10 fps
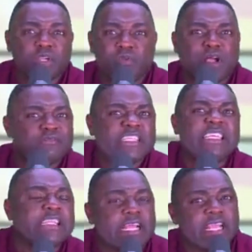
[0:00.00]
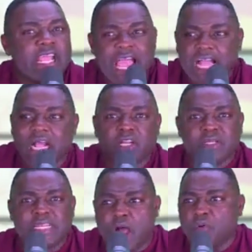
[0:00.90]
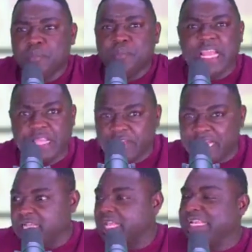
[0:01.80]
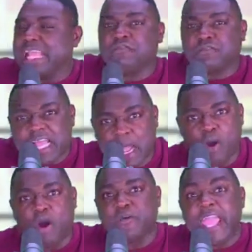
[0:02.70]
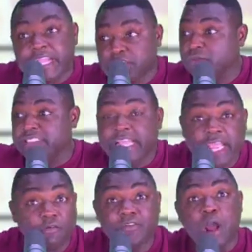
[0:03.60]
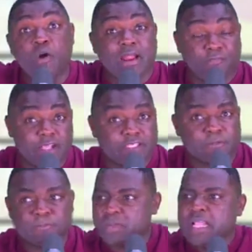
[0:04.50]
A country we have dealt with, a country we have cheated, a country now we believe that